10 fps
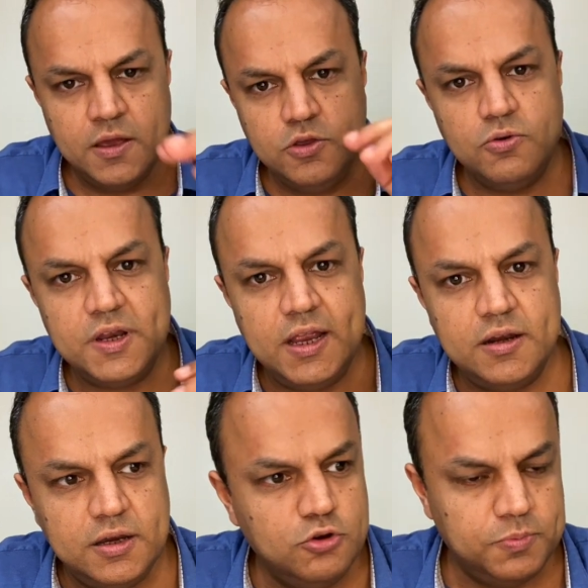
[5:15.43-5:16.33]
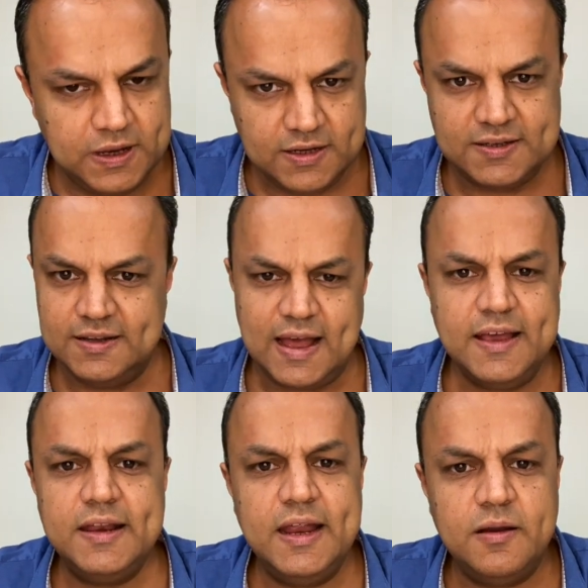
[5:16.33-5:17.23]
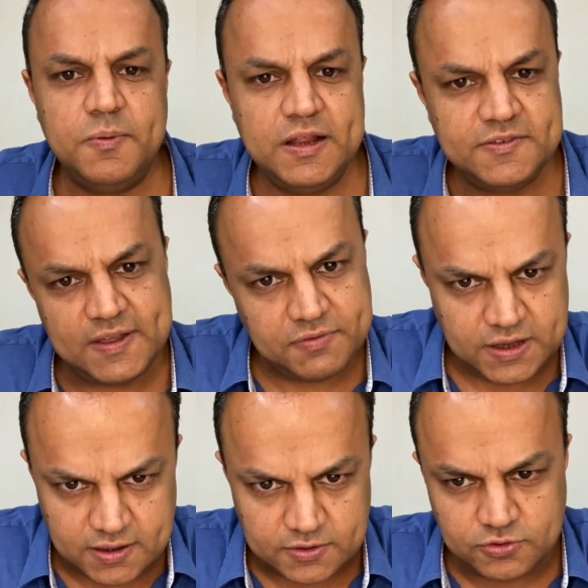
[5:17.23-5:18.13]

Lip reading: You create a new playlist. I create a playlist every year.